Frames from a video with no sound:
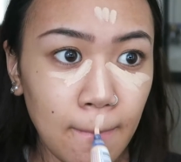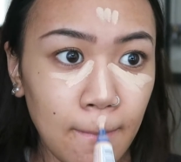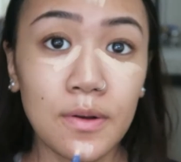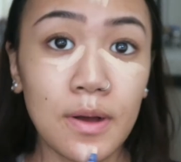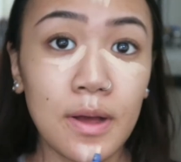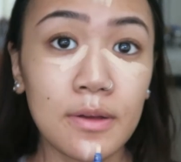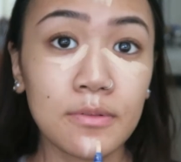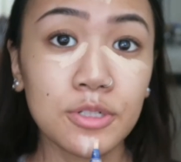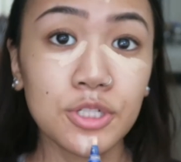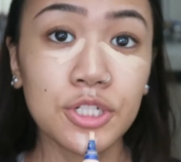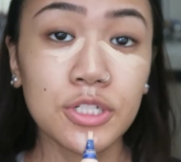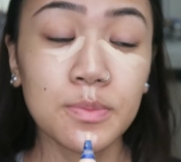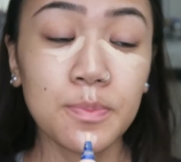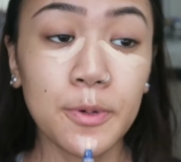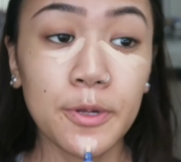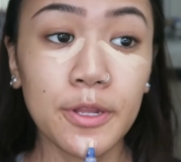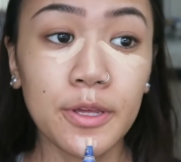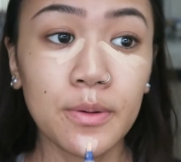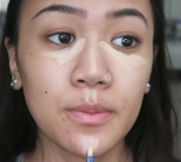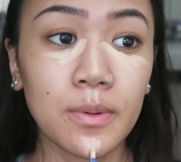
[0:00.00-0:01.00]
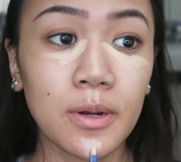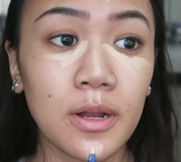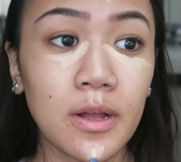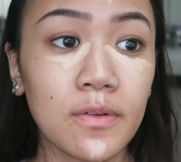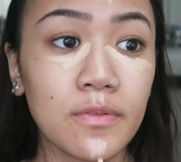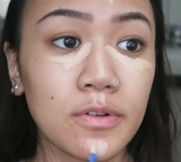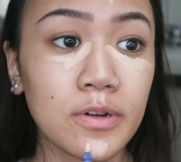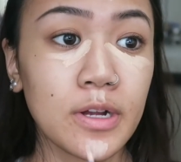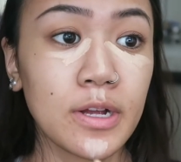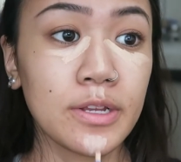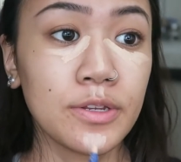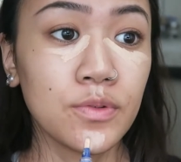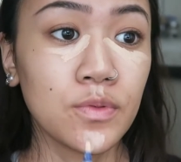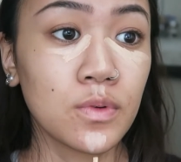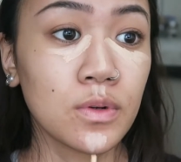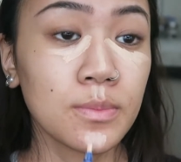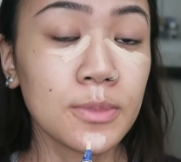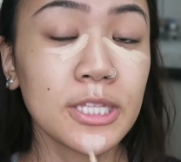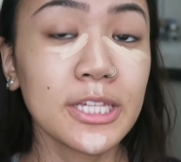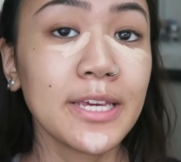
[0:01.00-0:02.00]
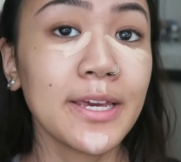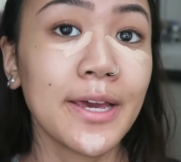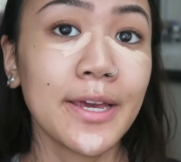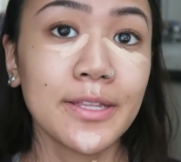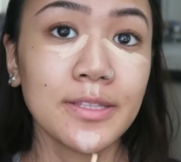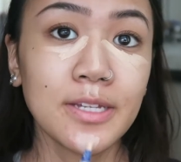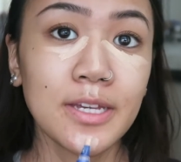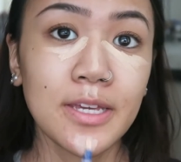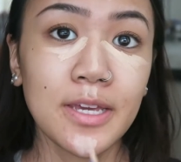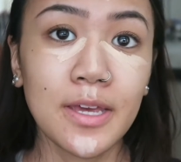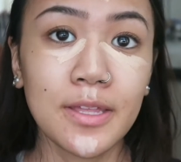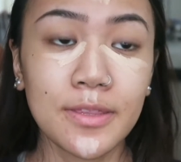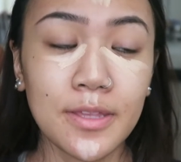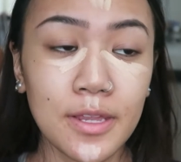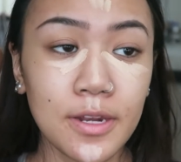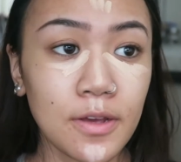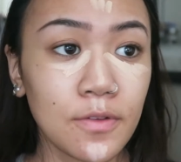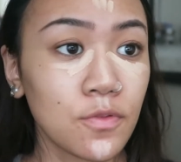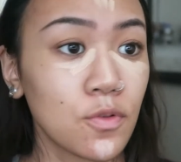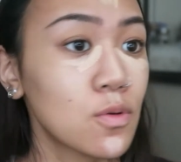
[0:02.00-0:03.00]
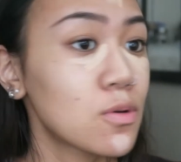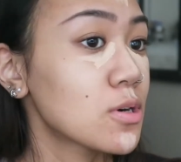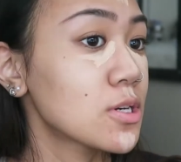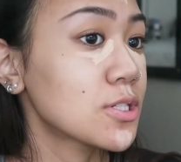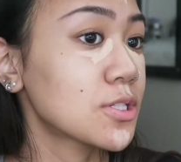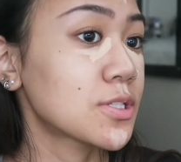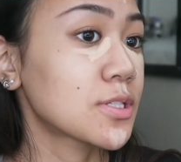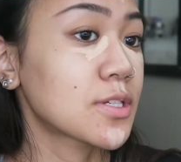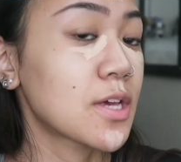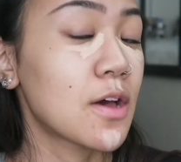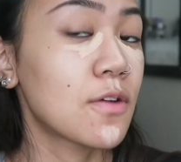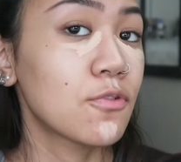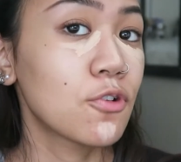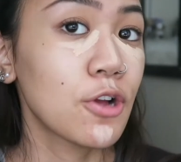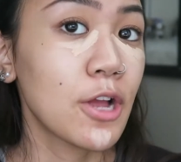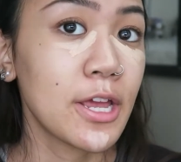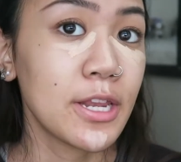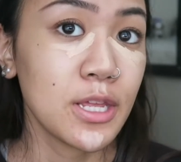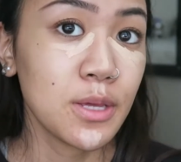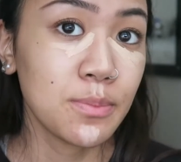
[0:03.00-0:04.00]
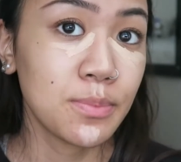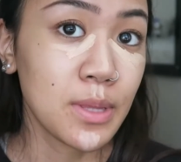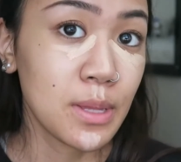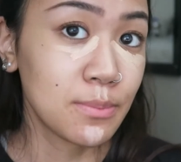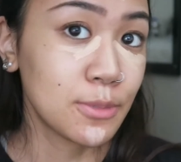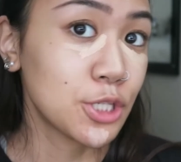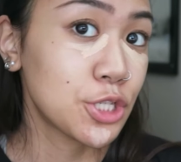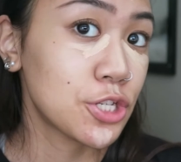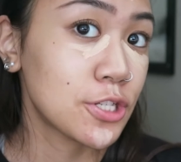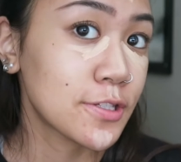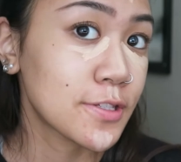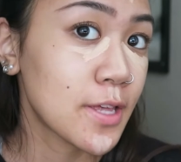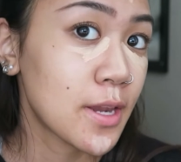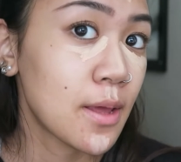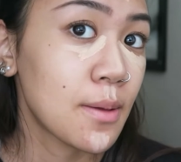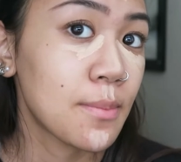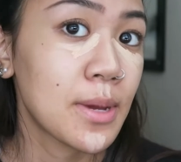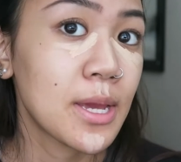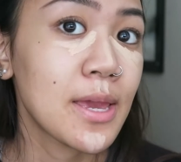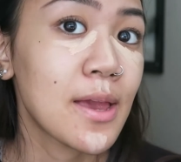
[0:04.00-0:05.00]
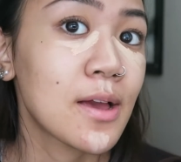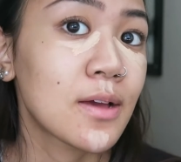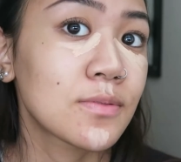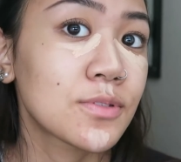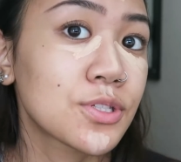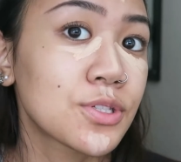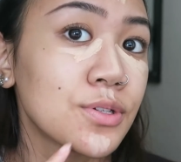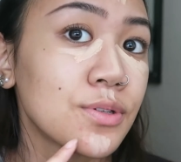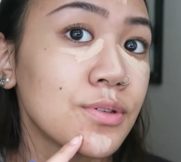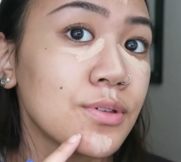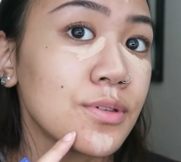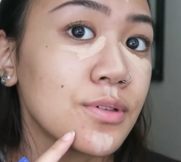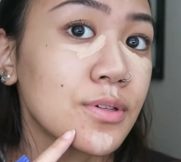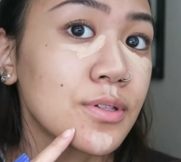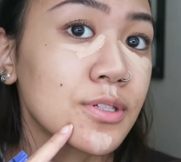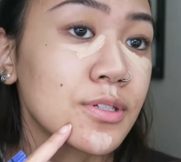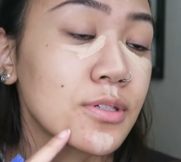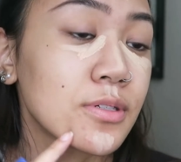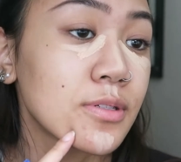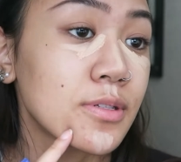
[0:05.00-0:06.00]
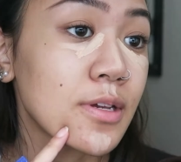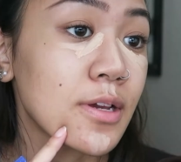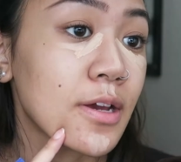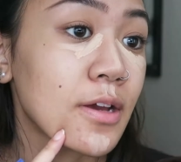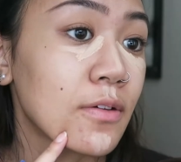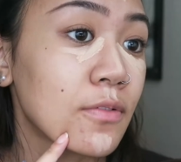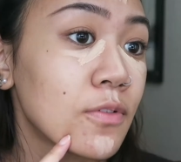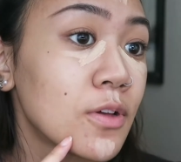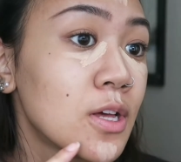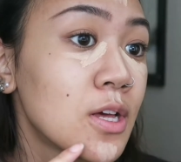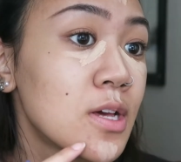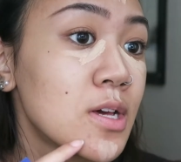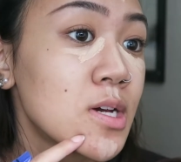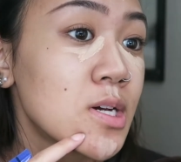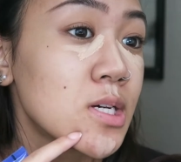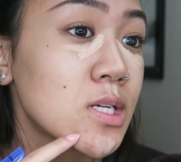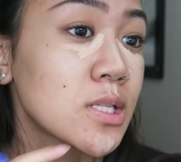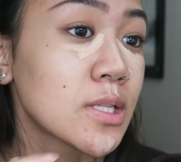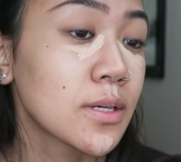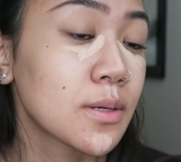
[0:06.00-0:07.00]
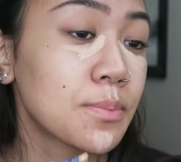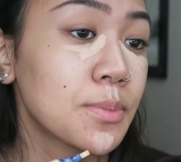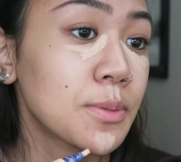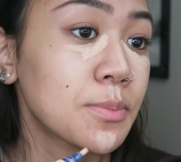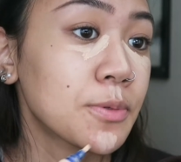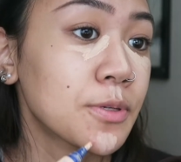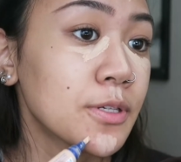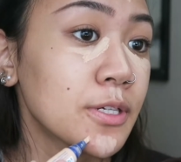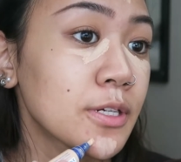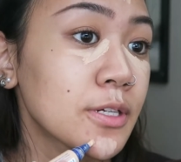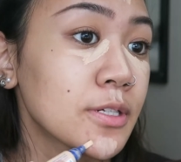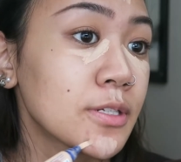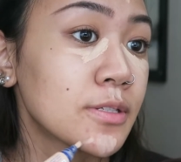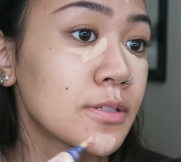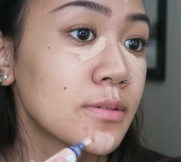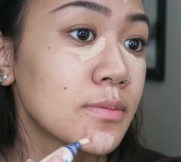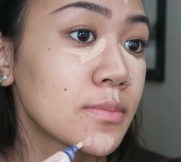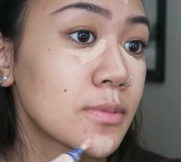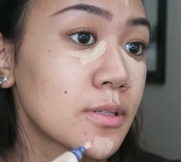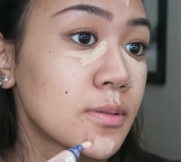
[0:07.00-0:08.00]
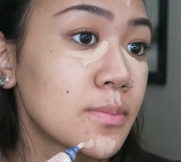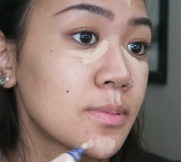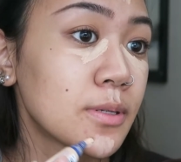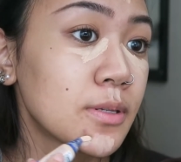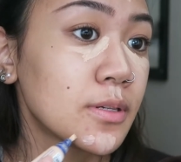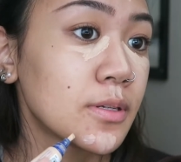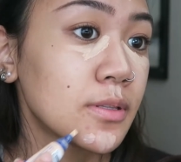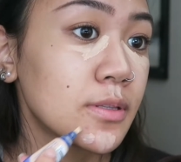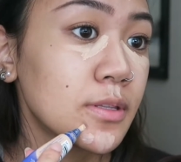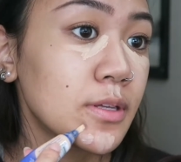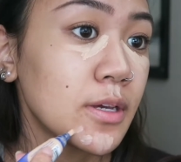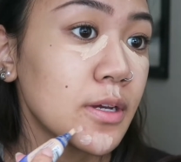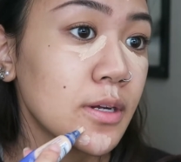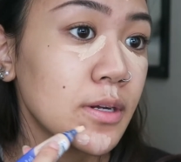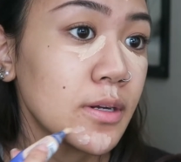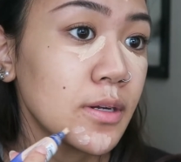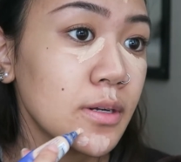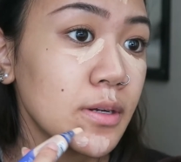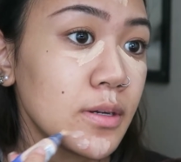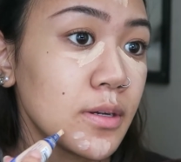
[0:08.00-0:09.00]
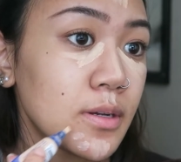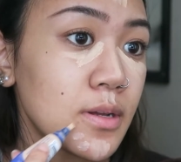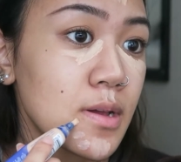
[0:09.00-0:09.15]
So I would just put it wherever I normally highlight, and then of course cover any blemishes that I might have. So as you can see, I have like a pimple here, so I'm going to put it there.